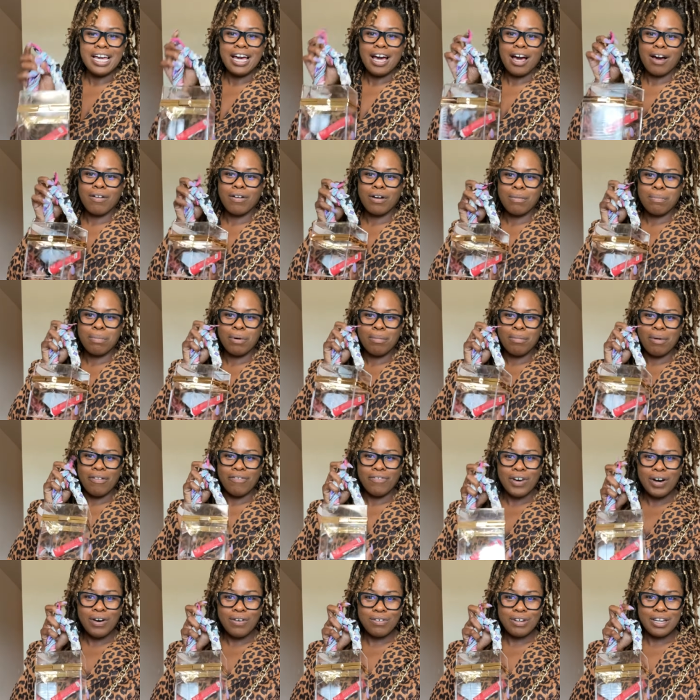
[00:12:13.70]
I'm gonna put my
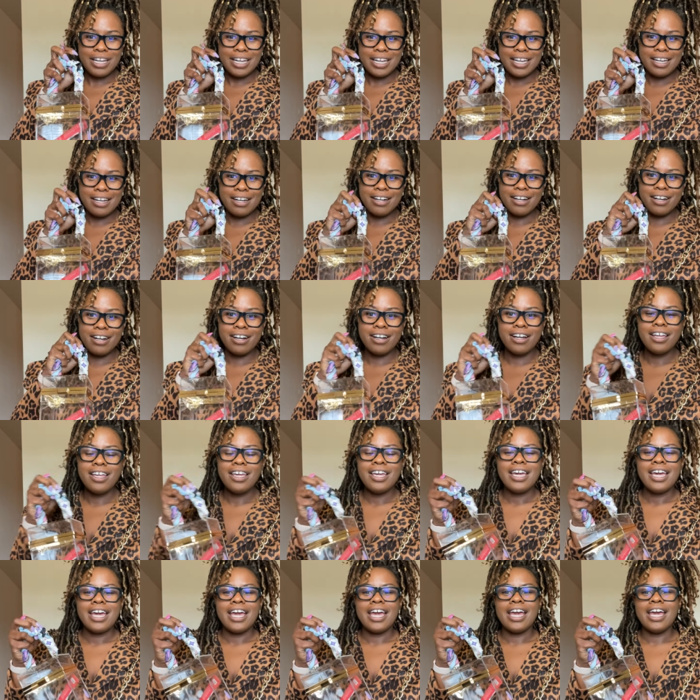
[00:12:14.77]
phone in here,
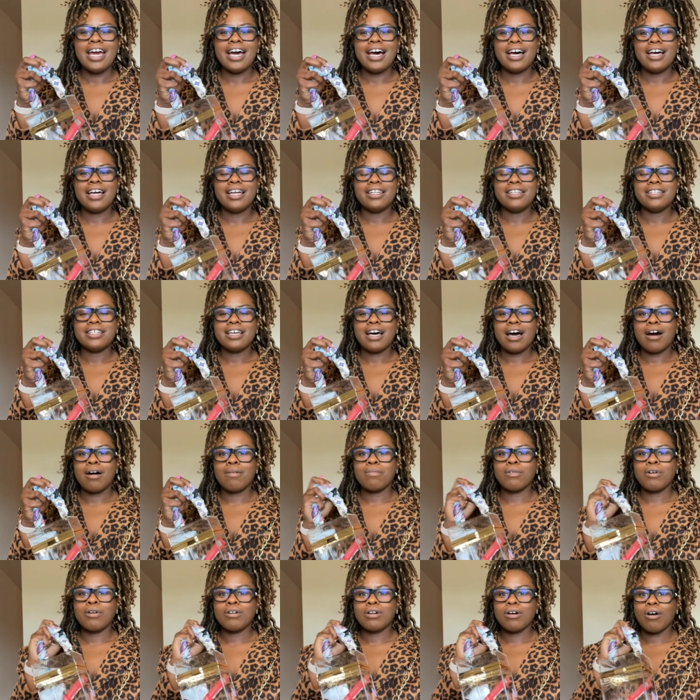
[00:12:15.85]
and
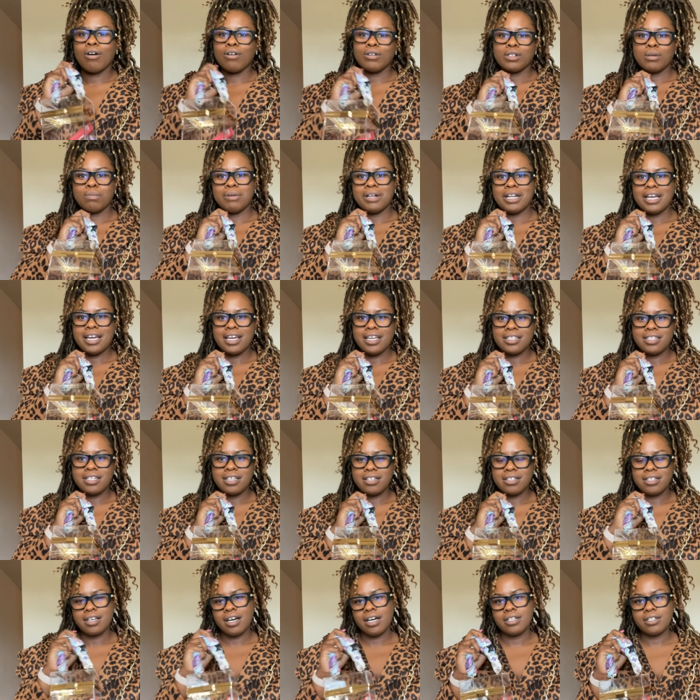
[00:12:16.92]
I'm gonna also put a hand
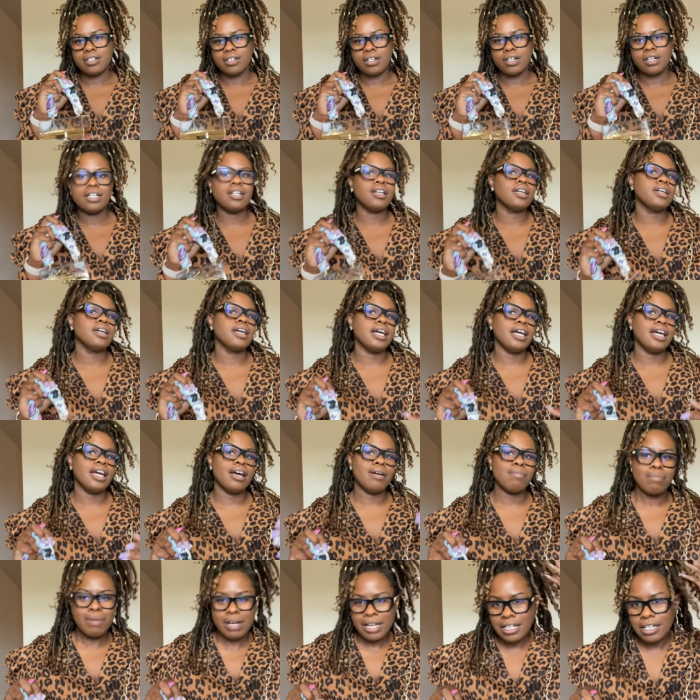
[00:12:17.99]
sanitizer
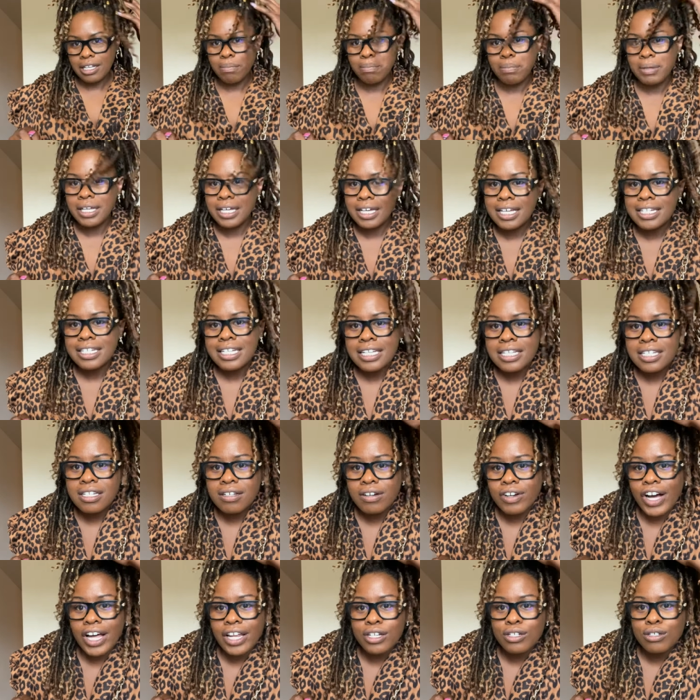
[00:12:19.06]
and my lippy, because I still
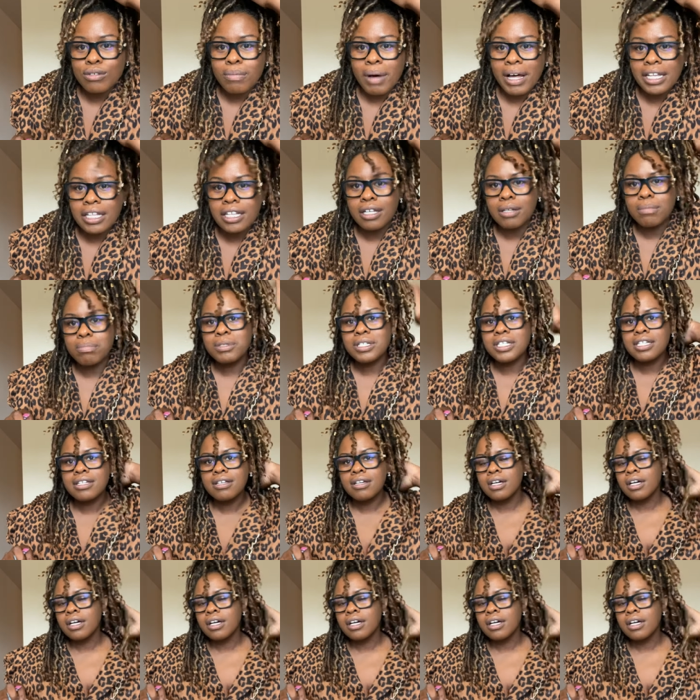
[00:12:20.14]
gotta do my lips.